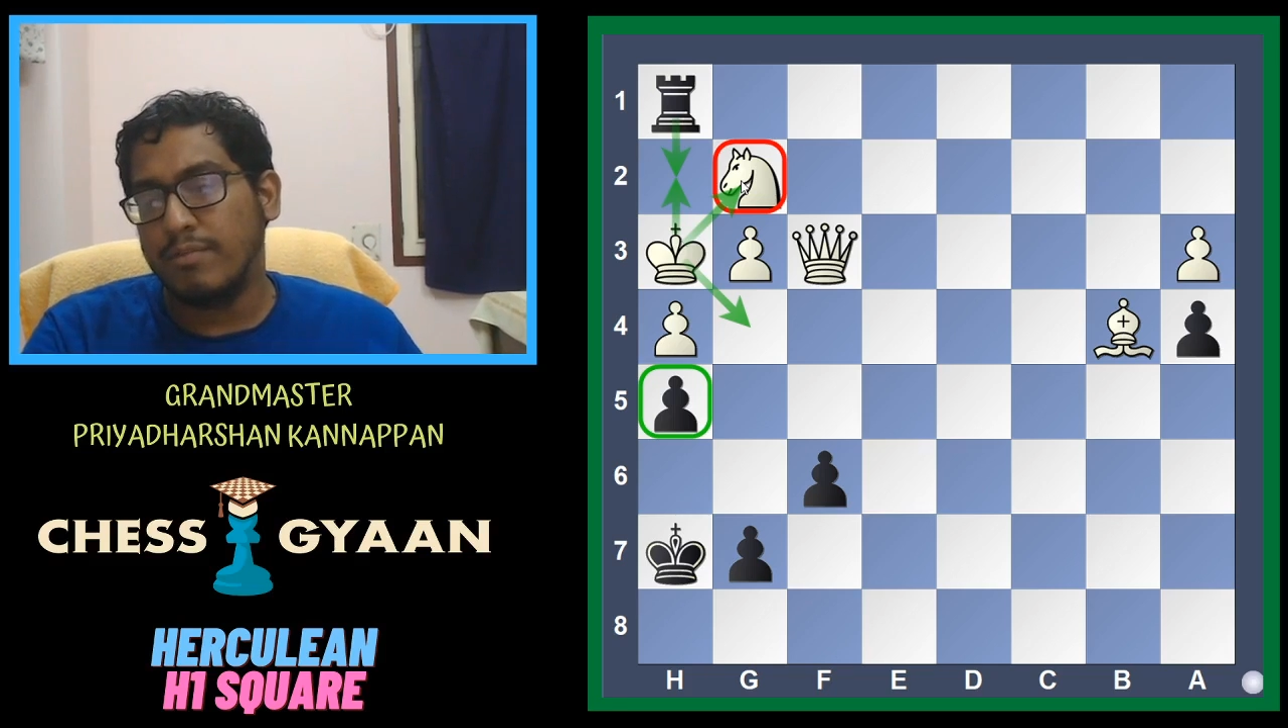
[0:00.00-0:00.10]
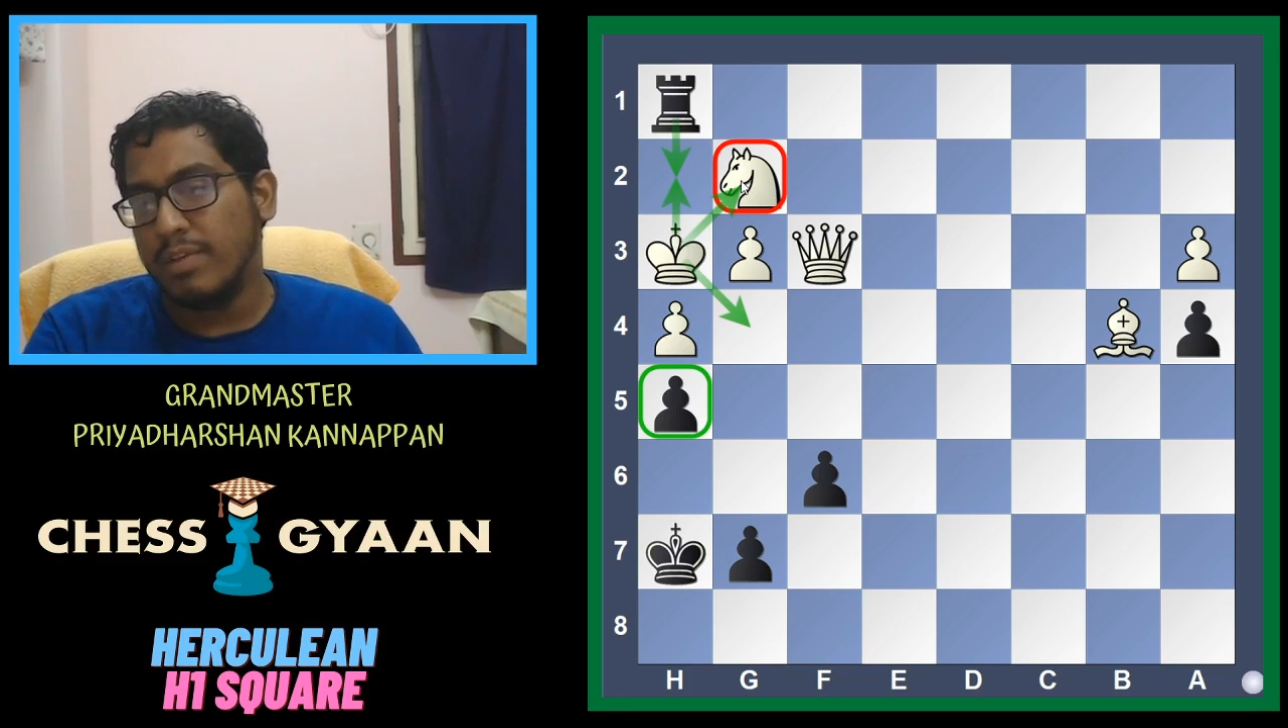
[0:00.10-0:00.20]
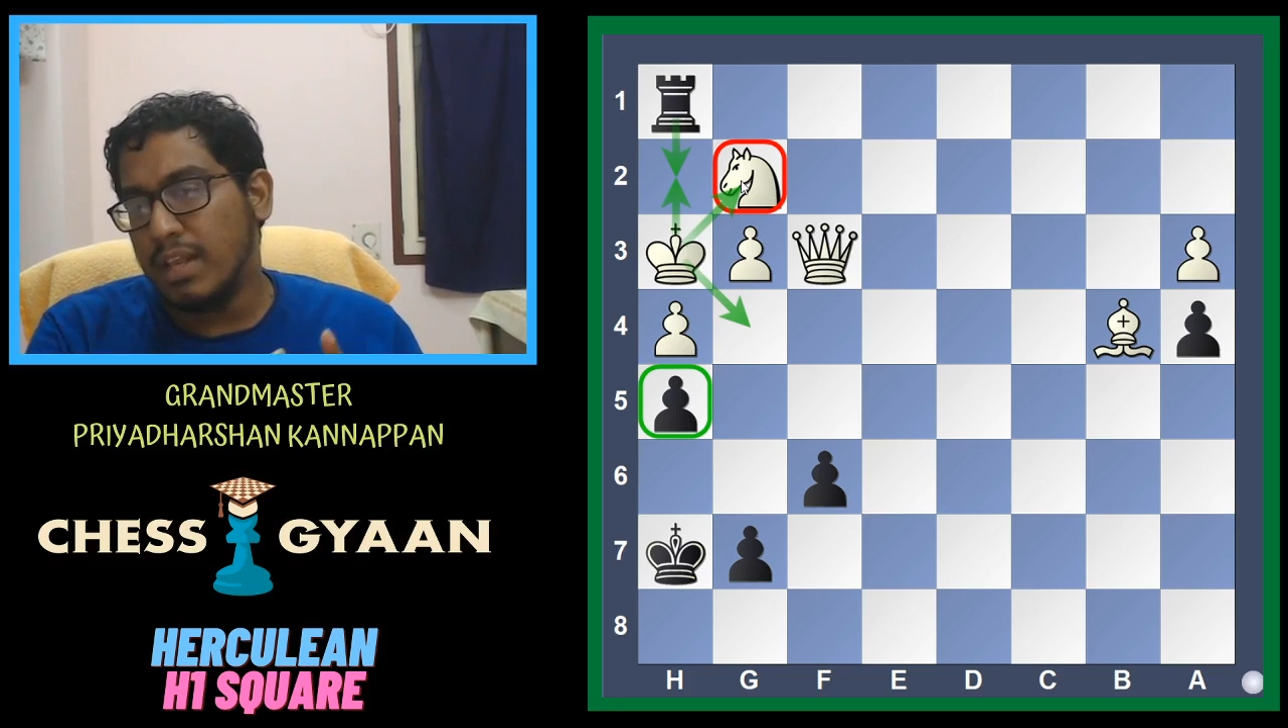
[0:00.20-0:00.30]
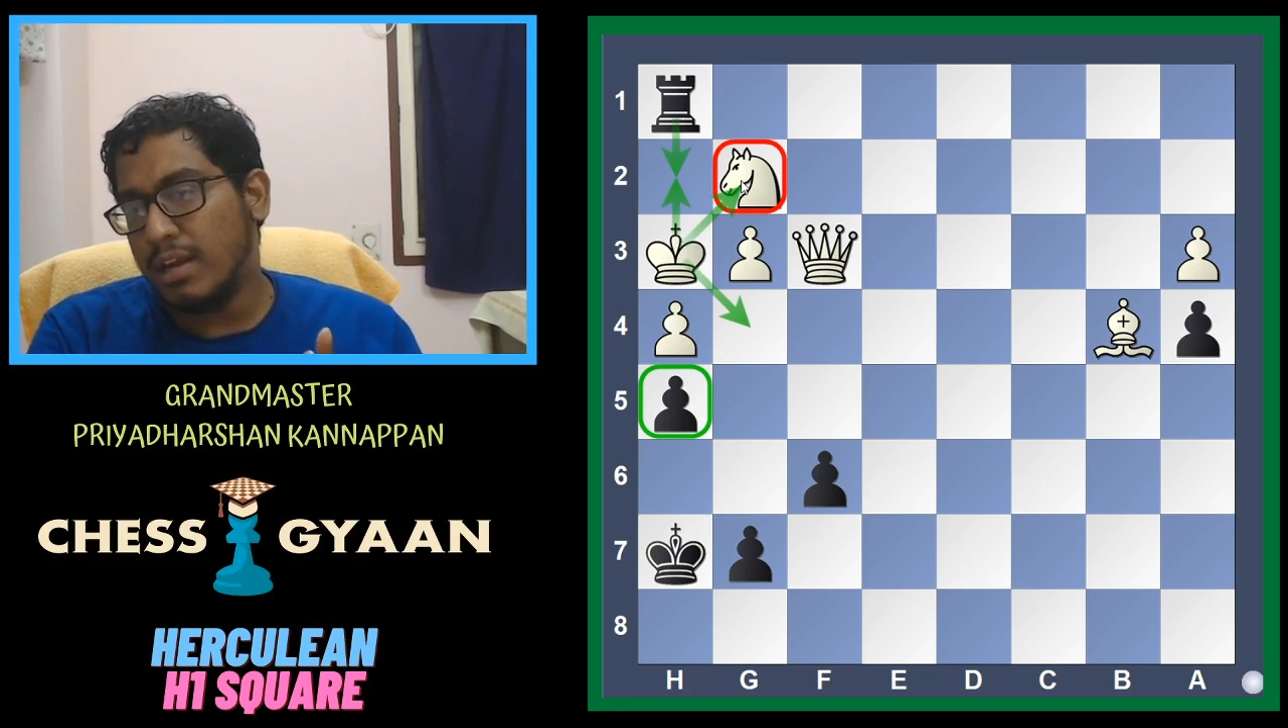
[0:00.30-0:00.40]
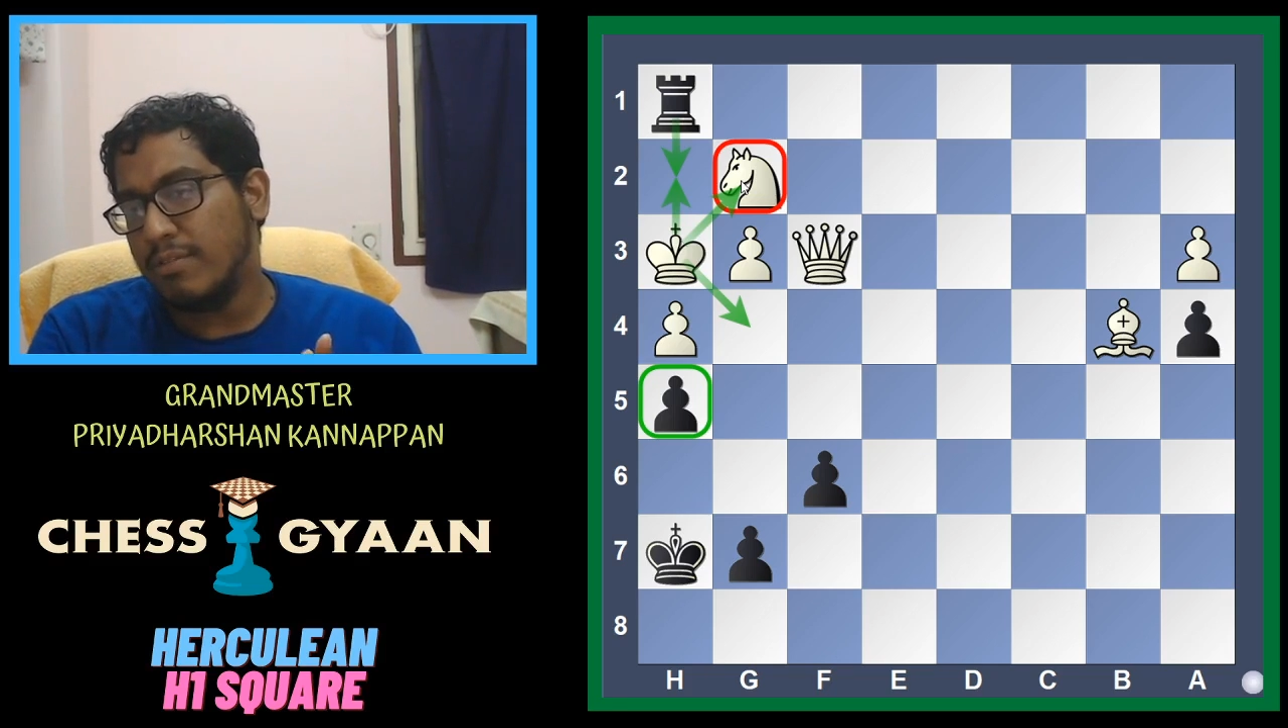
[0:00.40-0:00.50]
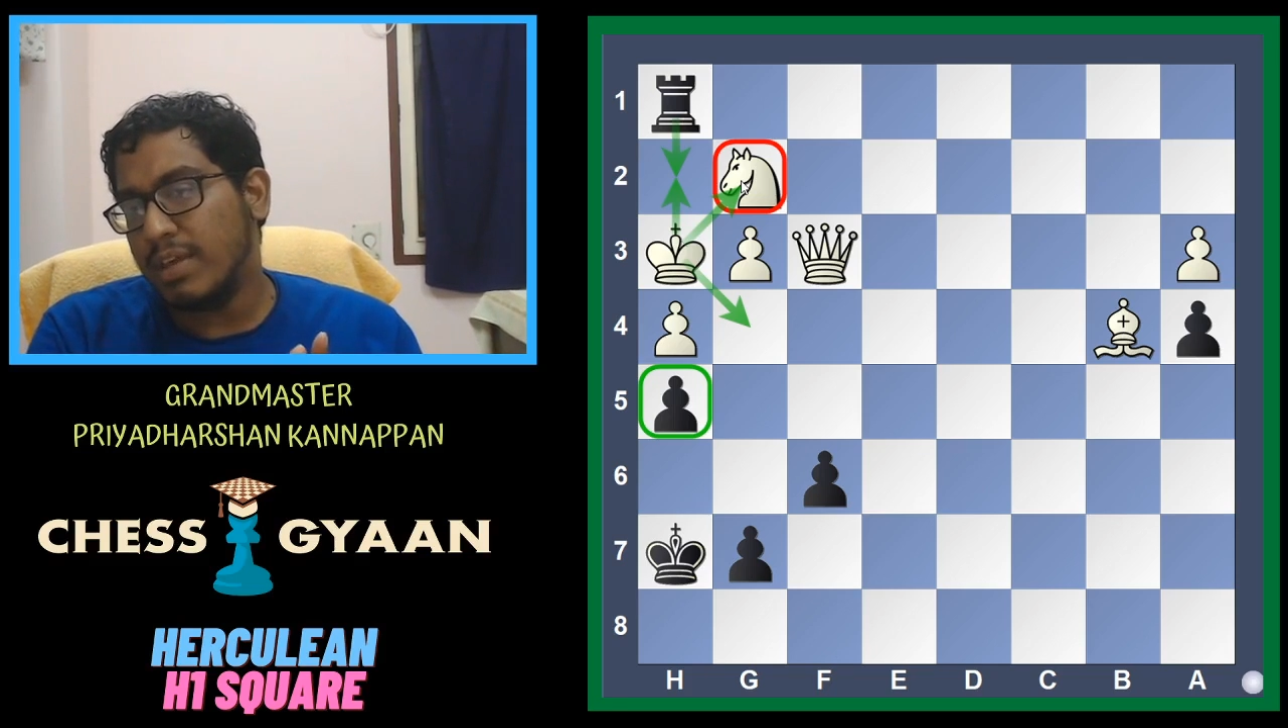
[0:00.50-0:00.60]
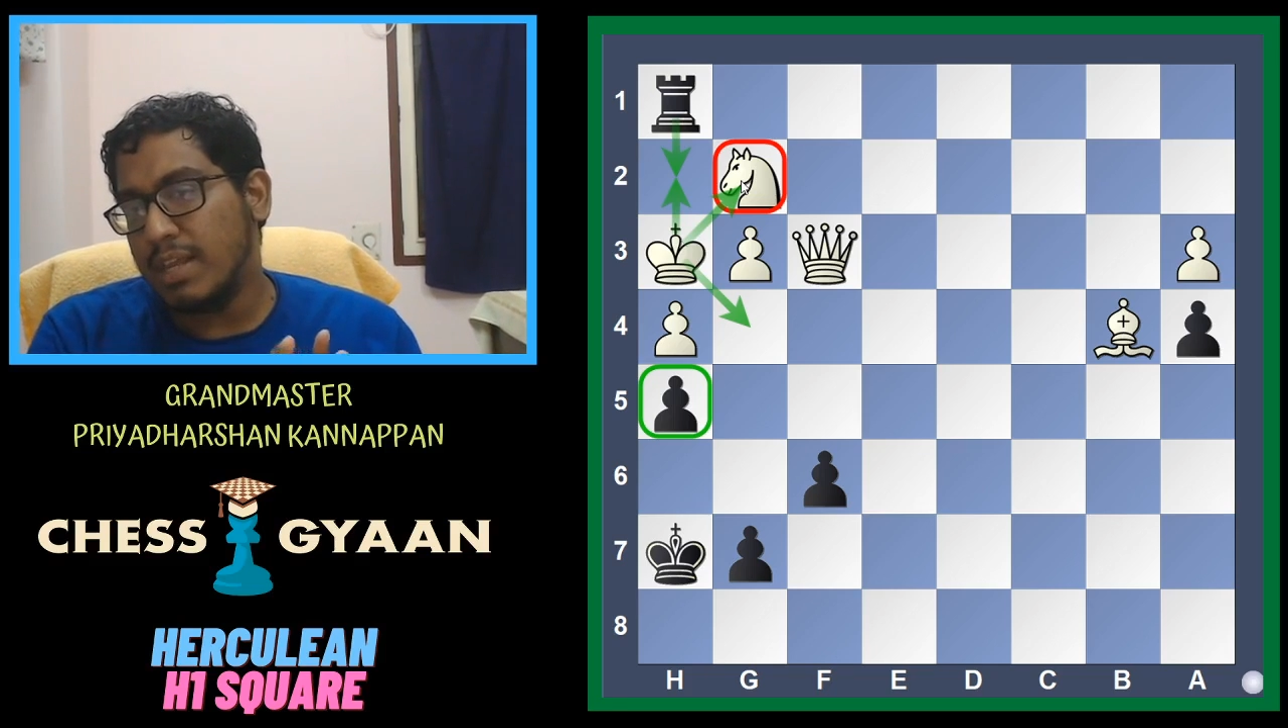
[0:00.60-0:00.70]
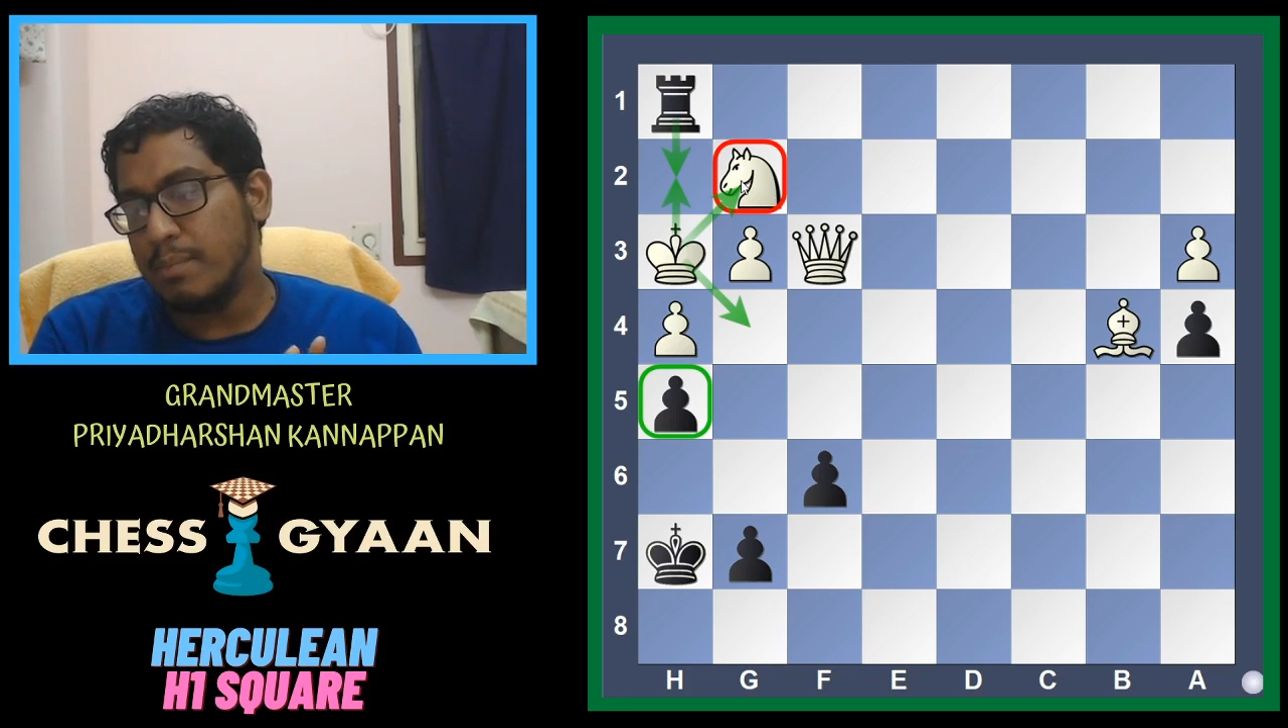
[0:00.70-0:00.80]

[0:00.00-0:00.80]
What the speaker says: we learn a very